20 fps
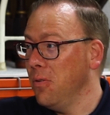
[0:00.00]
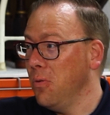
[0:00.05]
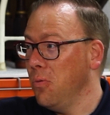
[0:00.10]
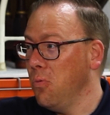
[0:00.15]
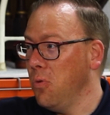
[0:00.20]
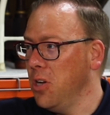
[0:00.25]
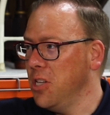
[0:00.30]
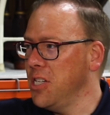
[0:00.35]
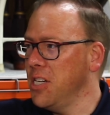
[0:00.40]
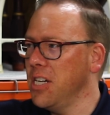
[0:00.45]

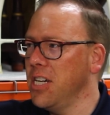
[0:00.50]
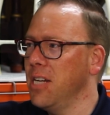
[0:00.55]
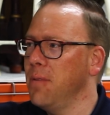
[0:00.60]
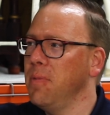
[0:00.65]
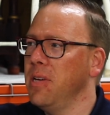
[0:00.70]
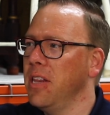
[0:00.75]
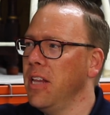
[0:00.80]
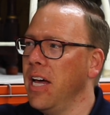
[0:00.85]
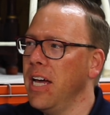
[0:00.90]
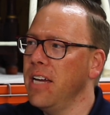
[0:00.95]
What's it going to
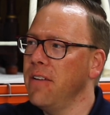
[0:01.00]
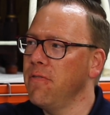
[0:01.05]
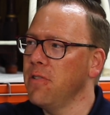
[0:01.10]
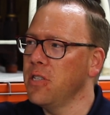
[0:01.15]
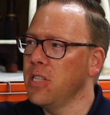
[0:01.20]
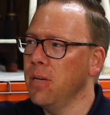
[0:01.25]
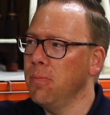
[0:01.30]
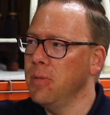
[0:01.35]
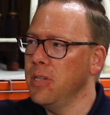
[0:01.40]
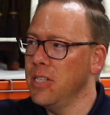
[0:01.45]
be like for
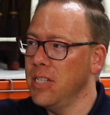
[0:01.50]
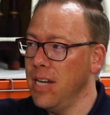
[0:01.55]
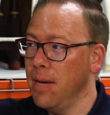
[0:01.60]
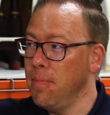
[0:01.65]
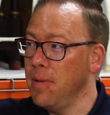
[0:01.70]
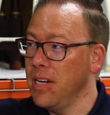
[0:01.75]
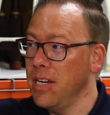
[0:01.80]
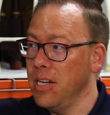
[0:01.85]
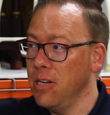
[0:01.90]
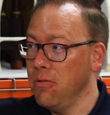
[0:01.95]
someone
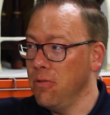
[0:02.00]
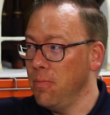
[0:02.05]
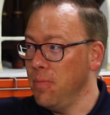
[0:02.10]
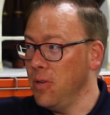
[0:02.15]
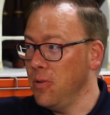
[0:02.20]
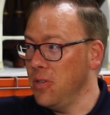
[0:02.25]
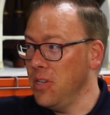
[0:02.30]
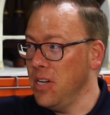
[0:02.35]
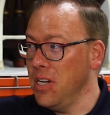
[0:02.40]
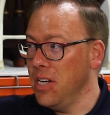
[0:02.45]
stepping into a
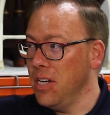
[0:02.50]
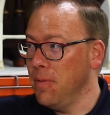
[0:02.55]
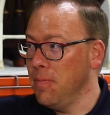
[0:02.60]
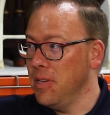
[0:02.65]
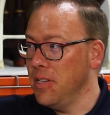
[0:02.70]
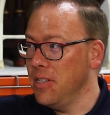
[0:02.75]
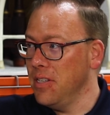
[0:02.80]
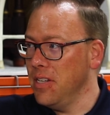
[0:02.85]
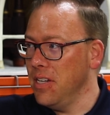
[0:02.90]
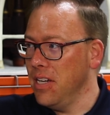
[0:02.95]
museum
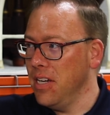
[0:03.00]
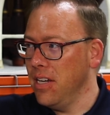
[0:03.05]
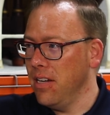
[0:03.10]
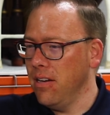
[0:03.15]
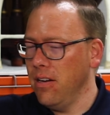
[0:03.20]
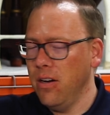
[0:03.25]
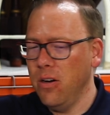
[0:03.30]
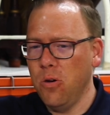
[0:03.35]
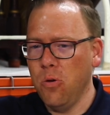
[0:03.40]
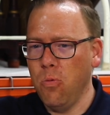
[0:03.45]
and seeing,
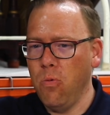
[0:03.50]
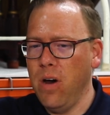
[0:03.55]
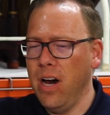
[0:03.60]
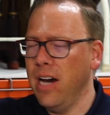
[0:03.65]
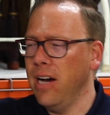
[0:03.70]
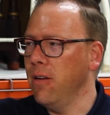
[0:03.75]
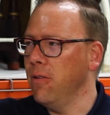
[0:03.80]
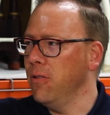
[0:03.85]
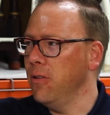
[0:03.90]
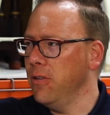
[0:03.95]
oh,
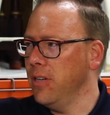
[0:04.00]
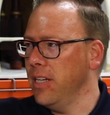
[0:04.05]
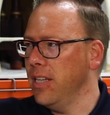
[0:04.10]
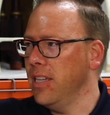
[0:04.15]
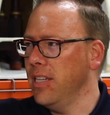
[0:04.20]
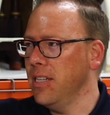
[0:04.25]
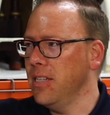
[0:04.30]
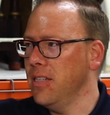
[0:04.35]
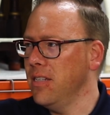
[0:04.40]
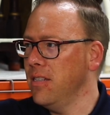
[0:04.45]
wow, look at
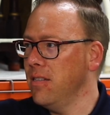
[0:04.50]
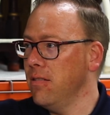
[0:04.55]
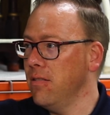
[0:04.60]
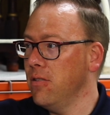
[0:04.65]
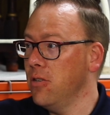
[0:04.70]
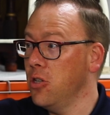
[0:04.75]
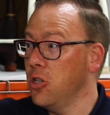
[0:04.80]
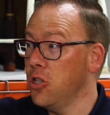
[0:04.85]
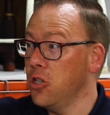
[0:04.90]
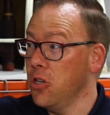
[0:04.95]
this
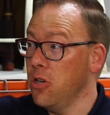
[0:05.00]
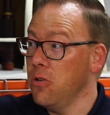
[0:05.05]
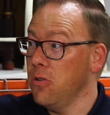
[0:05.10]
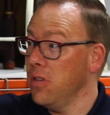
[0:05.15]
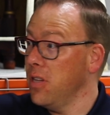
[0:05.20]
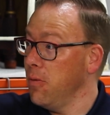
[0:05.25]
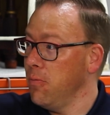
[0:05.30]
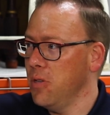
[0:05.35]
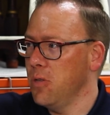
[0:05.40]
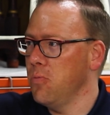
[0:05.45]
shirt
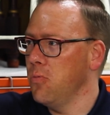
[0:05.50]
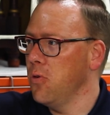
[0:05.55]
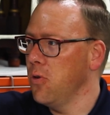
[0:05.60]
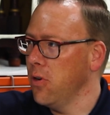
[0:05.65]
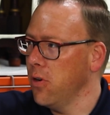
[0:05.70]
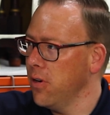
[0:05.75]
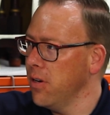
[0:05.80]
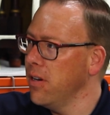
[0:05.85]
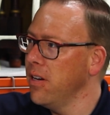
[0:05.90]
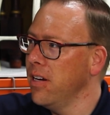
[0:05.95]
that was
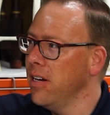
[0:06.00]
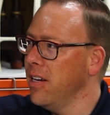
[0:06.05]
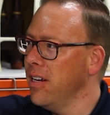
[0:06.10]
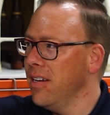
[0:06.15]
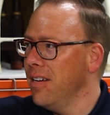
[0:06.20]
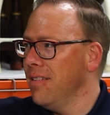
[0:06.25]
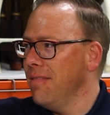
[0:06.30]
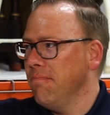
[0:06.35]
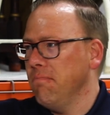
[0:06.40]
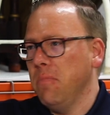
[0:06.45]
worn
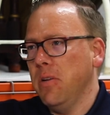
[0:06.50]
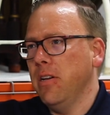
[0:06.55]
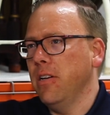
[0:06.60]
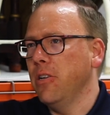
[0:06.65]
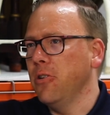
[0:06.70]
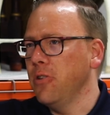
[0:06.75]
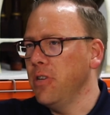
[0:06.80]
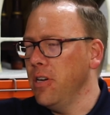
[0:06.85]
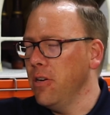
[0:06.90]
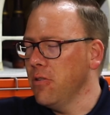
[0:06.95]

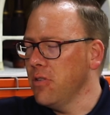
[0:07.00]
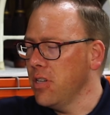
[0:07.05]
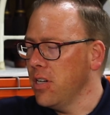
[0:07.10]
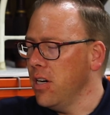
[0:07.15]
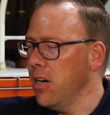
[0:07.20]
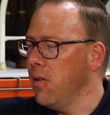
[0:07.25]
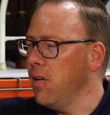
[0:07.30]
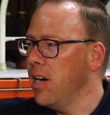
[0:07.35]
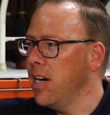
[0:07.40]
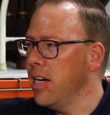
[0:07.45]
100 years
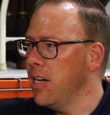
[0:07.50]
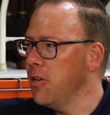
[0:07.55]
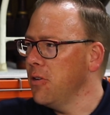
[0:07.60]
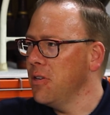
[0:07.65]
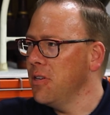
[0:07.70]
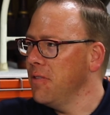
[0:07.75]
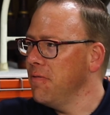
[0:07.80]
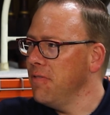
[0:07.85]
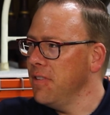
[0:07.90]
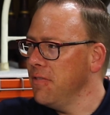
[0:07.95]
ago,
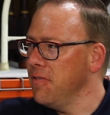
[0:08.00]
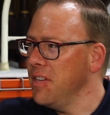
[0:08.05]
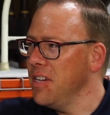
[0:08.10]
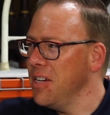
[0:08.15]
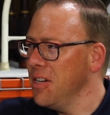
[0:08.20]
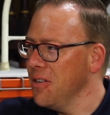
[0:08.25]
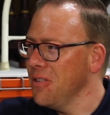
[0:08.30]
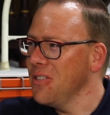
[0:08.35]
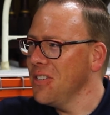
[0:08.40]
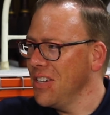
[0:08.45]
150
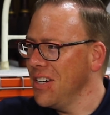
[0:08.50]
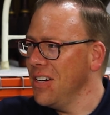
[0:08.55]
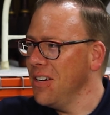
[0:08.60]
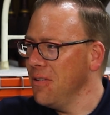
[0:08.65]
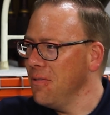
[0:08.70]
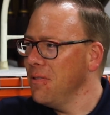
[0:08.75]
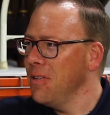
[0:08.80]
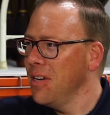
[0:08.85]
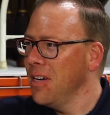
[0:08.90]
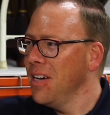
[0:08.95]
years ago.